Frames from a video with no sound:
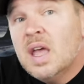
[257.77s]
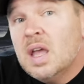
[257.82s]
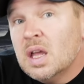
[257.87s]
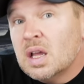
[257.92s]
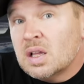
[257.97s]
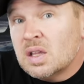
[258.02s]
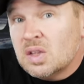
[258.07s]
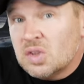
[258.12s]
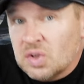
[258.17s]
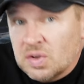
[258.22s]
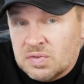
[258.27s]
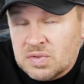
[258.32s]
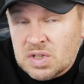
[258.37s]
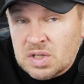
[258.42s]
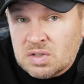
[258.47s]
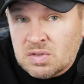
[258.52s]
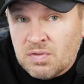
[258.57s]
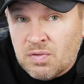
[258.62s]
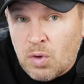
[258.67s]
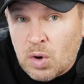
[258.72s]
It gives
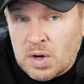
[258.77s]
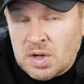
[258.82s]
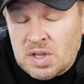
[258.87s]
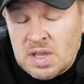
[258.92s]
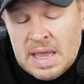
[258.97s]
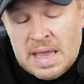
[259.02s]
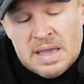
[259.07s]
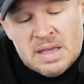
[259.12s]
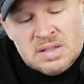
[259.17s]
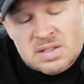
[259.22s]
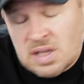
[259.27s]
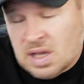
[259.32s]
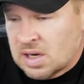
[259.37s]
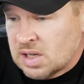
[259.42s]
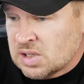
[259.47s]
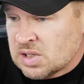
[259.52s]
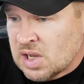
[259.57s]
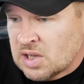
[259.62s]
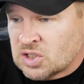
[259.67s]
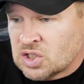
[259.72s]
us four K. It's got
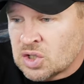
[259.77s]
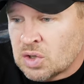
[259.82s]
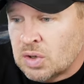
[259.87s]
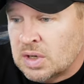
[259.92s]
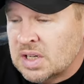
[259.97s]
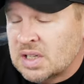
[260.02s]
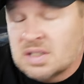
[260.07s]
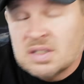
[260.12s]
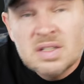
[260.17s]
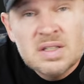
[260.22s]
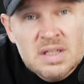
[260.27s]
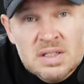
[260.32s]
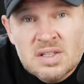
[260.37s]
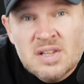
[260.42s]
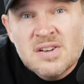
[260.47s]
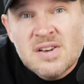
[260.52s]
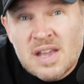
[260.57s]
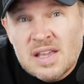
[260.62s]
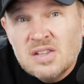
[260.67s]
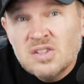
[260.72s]
a touchscreen. It's, it's
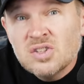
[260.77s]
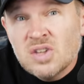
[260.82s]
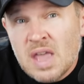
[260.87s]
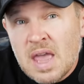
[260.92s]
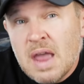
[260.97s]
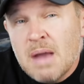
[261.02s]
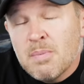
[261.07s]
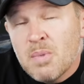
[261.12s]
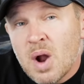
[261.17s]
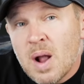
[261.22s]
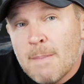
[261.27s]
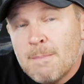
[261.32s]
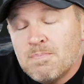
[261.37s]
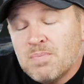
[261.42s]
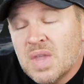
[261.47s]
a nice camera.